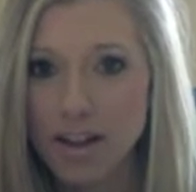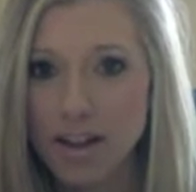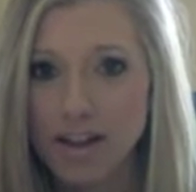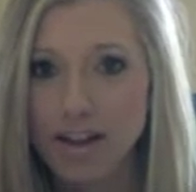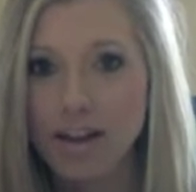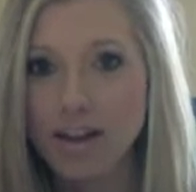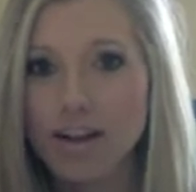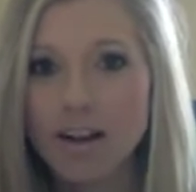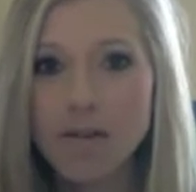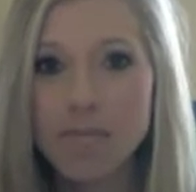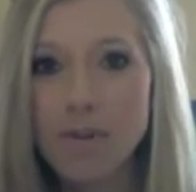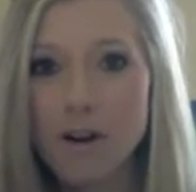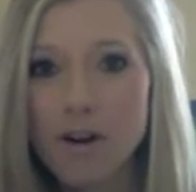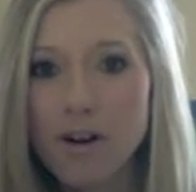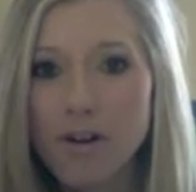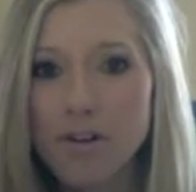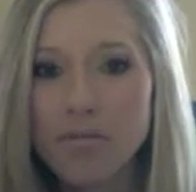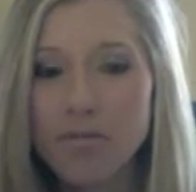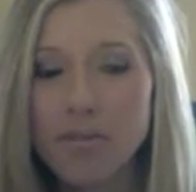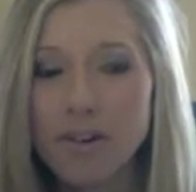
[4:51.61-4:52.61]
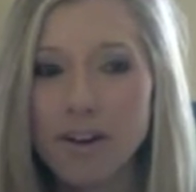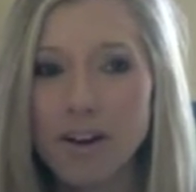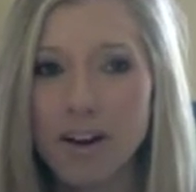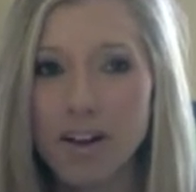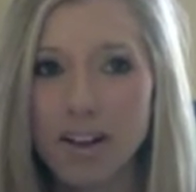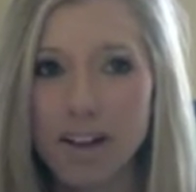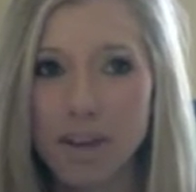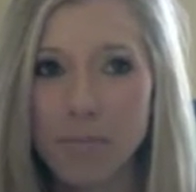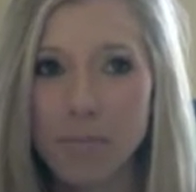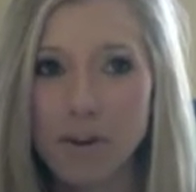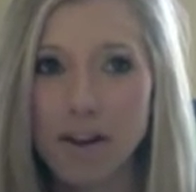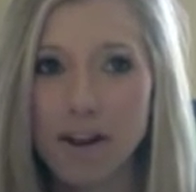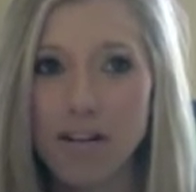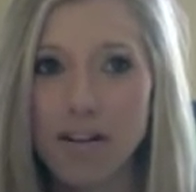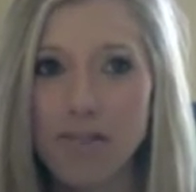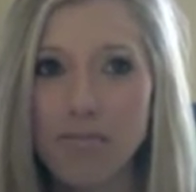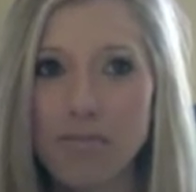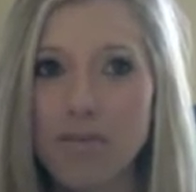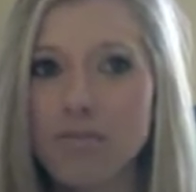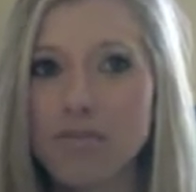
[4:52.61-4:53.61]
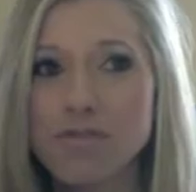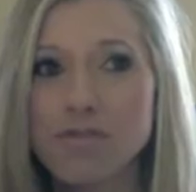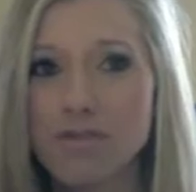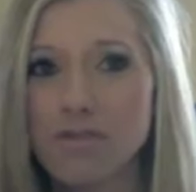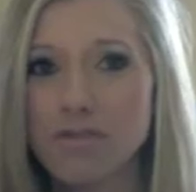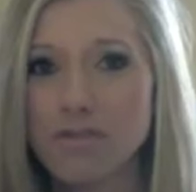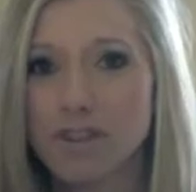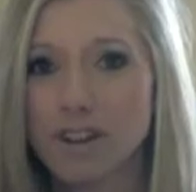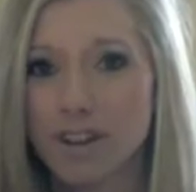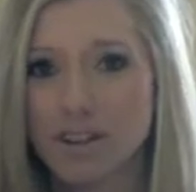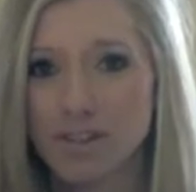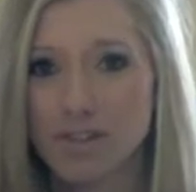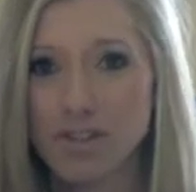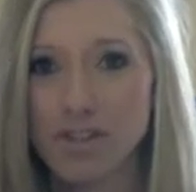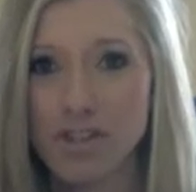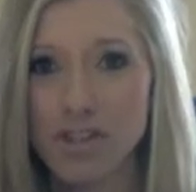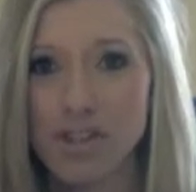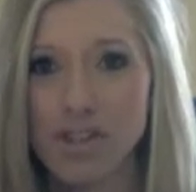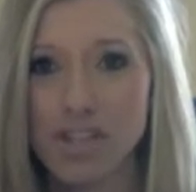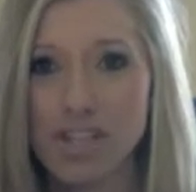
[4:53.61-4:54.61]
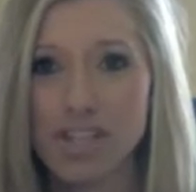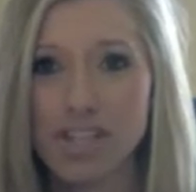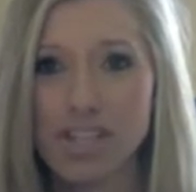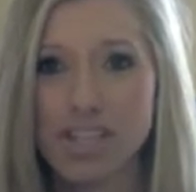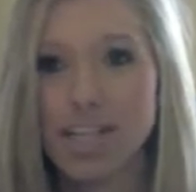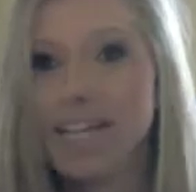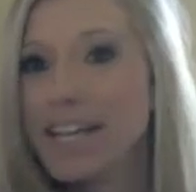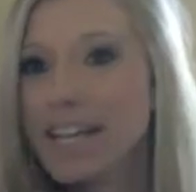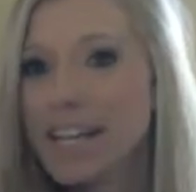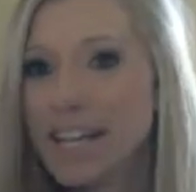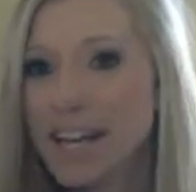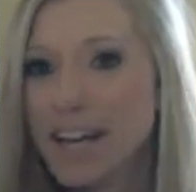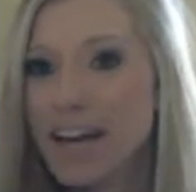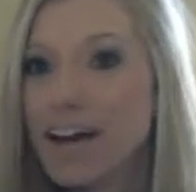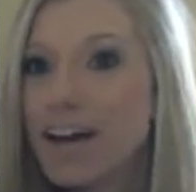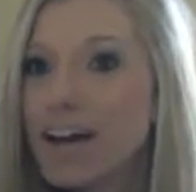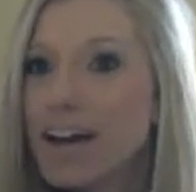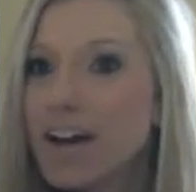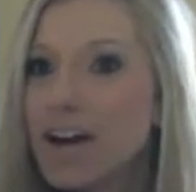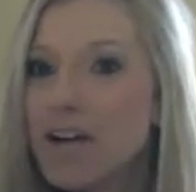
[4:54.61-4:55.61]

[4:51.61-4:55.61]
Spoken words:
Like, I come home and I'll like pick out a musical and I'll just start singing it.